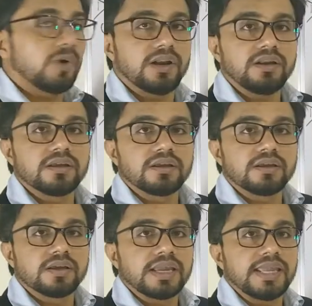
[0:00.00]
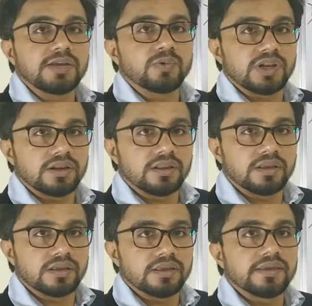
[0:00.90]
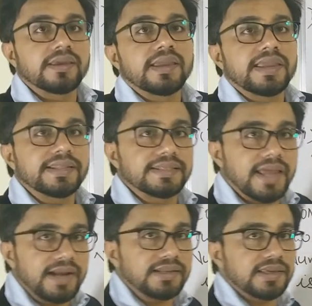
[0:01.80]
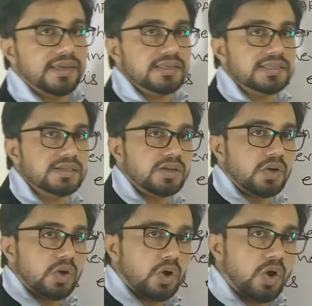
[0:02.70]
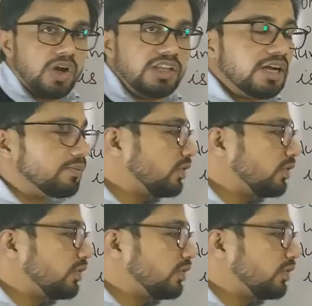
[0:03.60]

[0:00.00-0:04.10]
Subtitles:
1, equal. In that case, all you